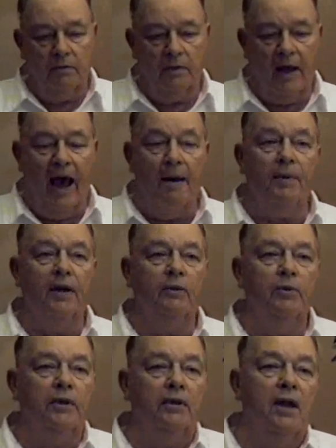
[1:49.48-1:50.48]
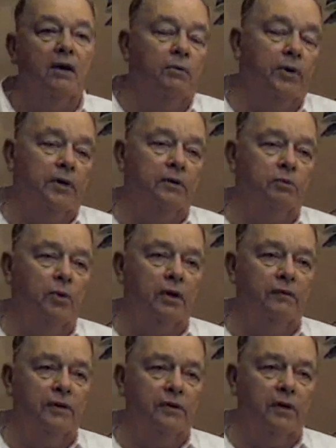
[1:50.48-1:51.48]
happening with one of
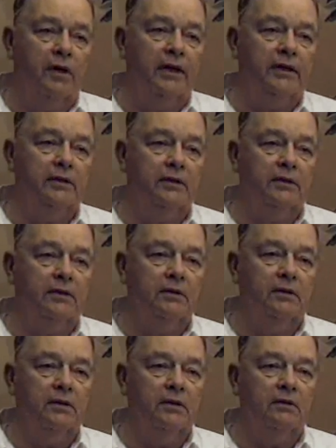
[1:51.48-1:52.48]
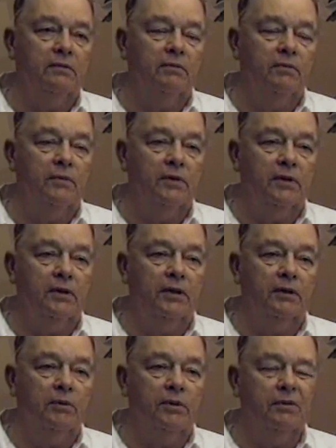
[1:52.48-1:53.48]
his eyes, and he
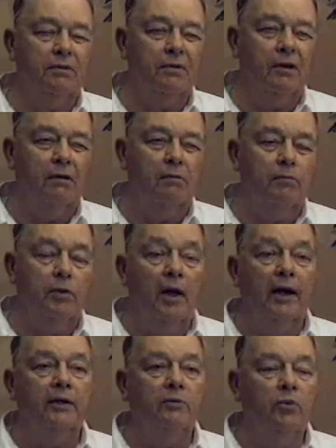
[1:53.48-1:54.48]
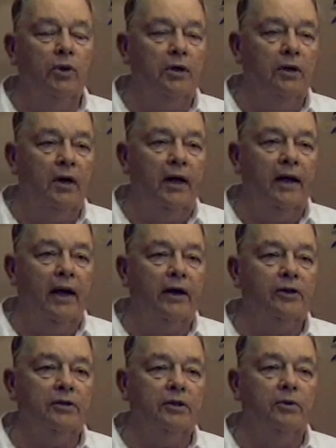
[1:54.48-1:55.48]
was blind in one eye
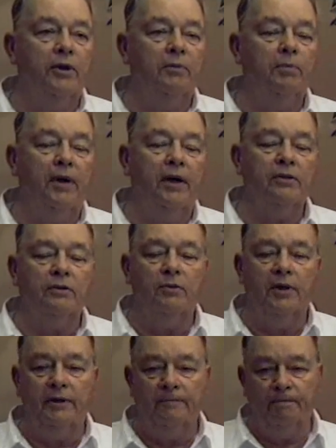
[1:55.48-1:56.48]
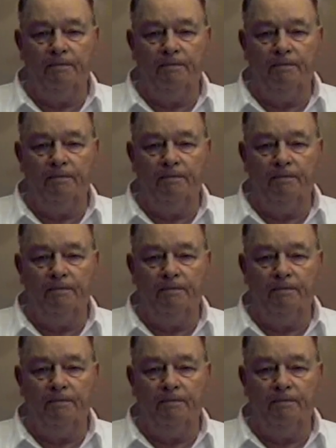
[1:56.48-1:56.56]
actually when he passed away.